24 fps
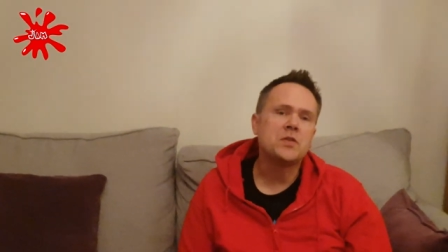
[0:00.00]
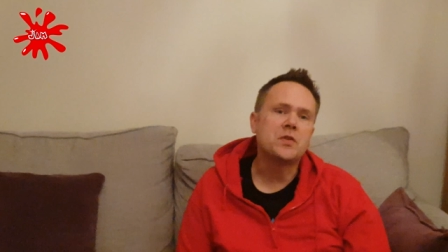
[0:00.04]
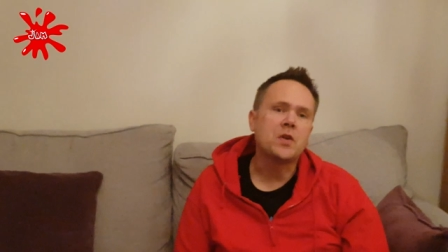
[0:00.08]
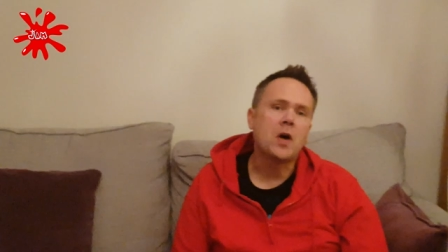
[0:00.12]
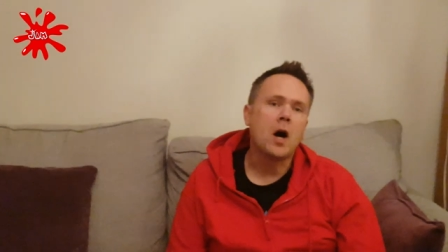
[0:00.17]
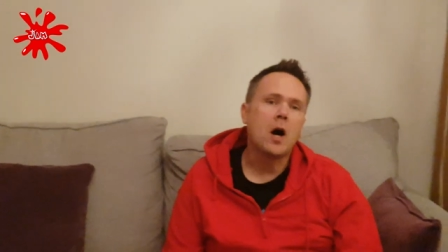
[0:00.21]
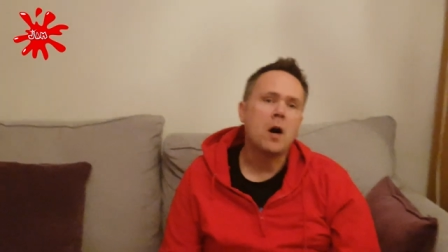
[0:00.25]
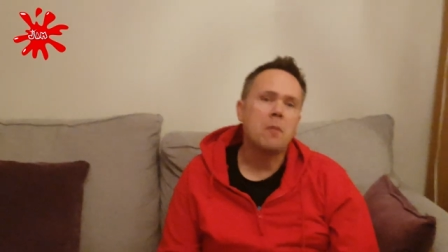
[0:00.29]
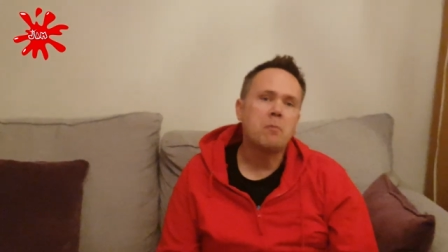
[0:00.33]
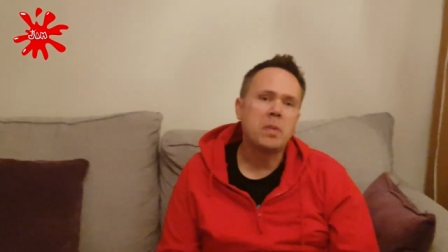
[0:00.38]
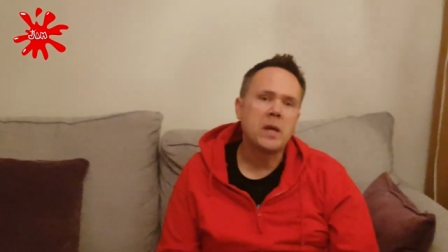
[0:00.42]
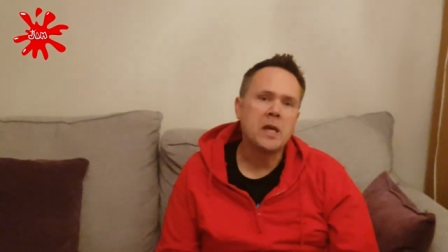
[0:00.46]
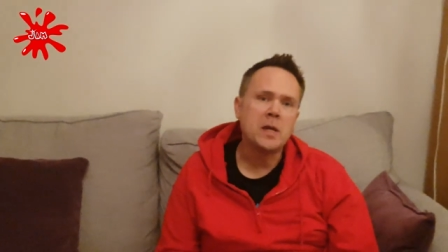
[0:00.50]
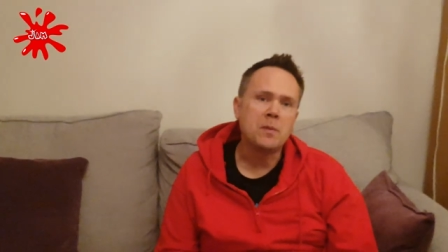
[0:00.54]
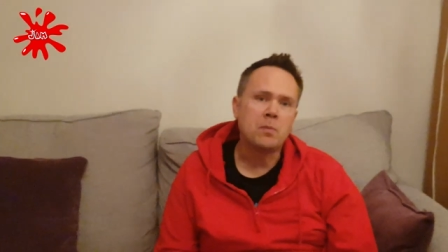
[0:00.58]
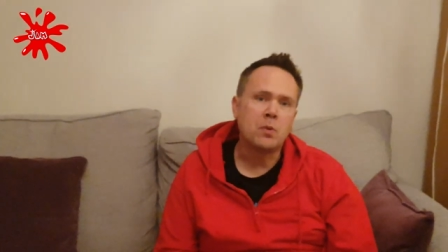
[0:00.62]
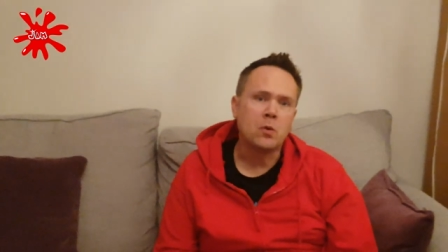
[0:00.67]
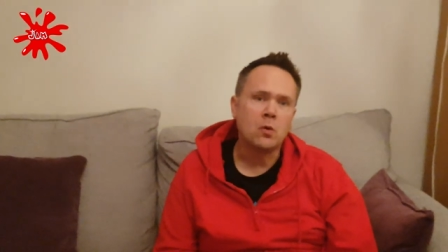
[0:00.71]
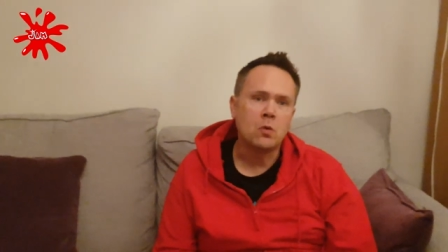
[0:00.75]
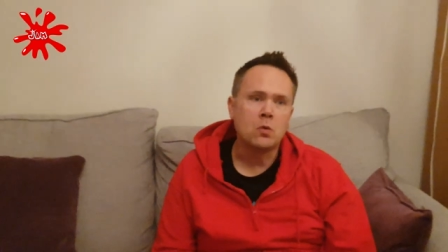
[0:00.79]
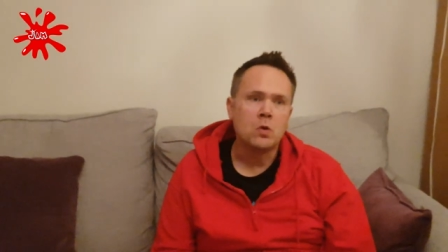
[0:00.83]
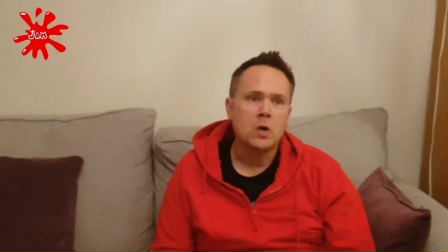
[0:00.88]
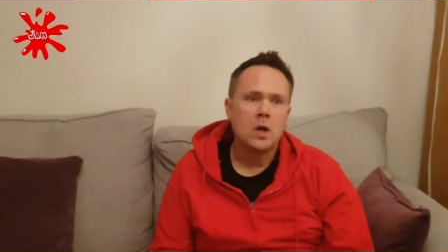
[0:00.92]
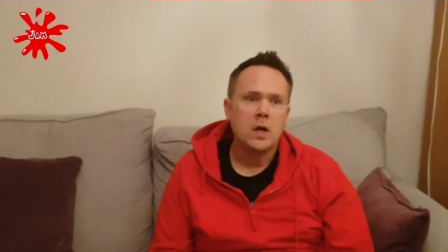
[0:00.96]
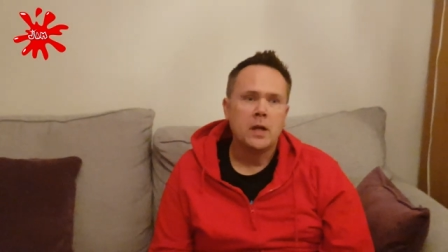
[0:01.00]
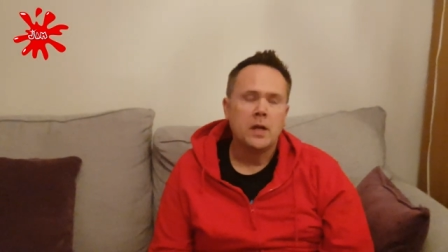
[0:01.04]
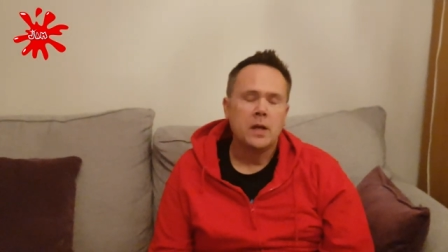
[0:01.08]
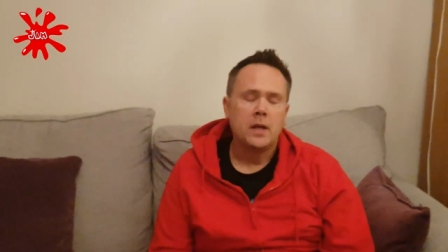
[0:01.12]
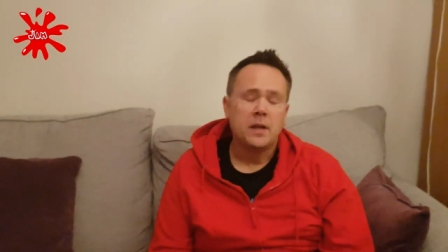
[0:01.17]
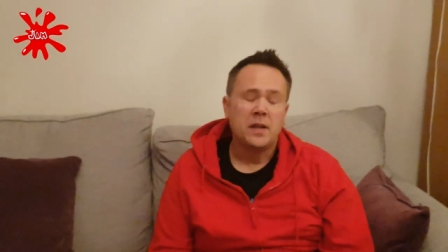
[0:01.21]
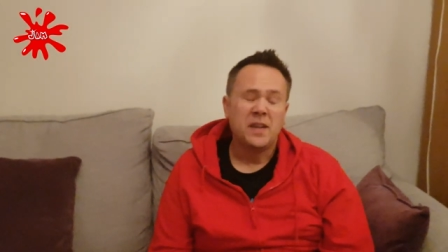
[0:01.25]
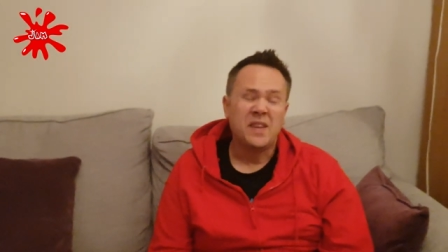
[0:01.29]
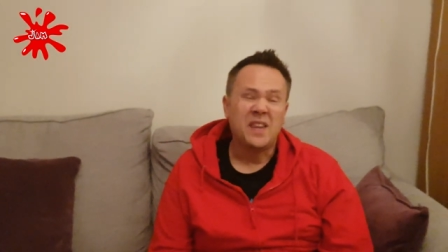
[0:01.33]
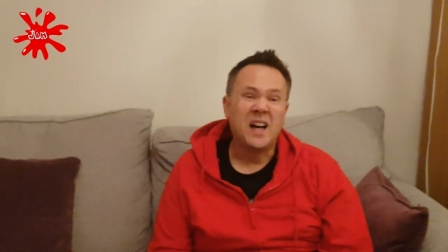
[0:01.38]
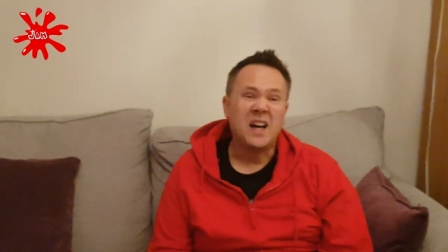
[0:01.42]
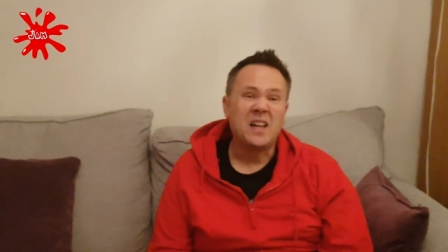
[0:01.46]
are people
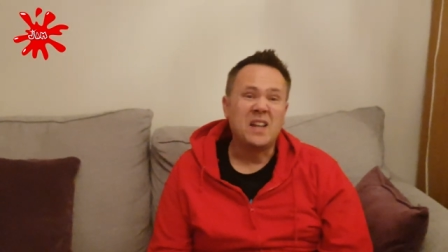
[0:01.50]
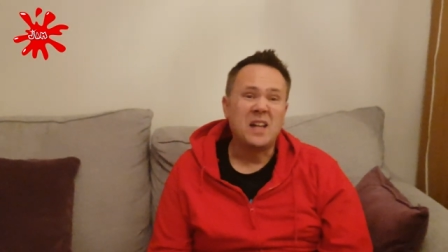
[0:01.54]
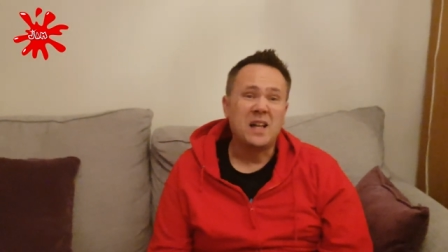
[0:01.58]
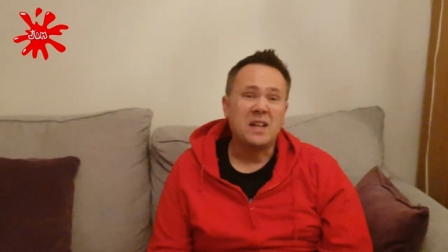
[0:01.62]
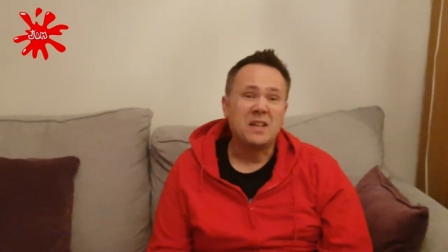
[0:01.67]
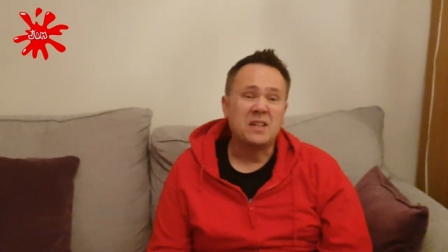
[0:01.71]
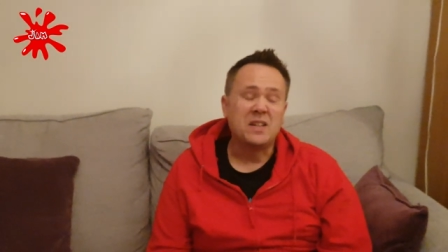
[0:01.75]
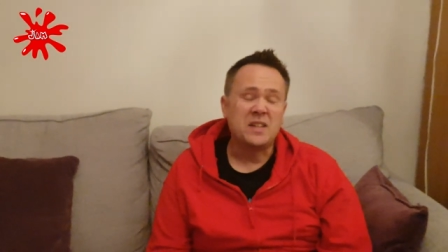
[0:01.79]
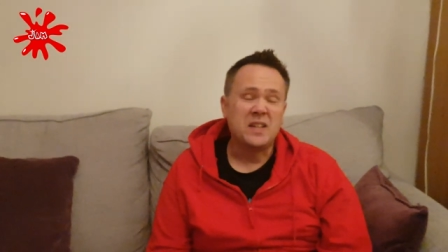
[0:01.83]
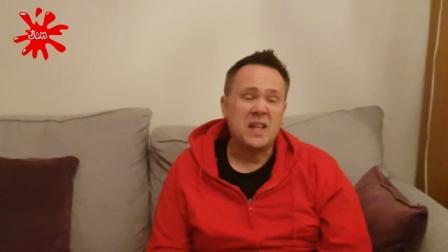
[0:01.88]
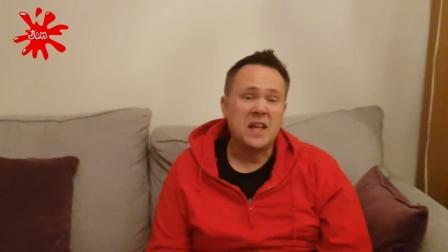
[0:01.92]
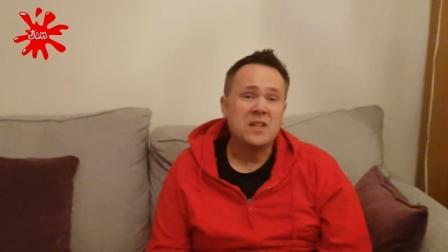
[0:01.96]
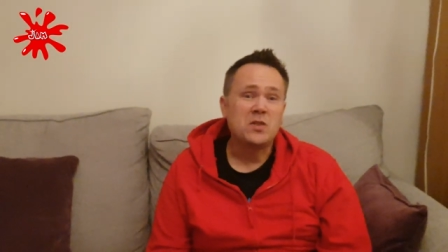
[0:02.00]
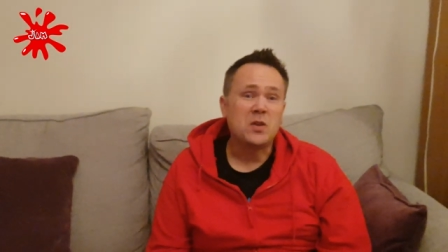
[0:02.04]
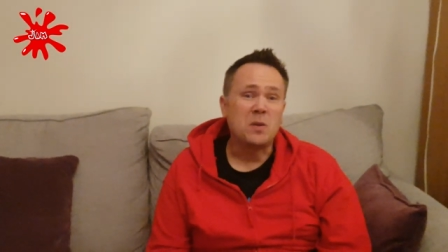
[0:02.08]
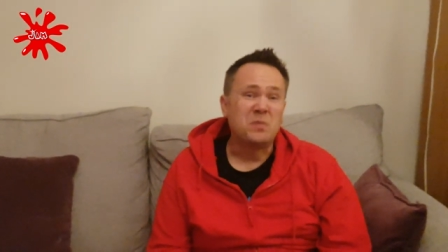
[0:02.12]
that end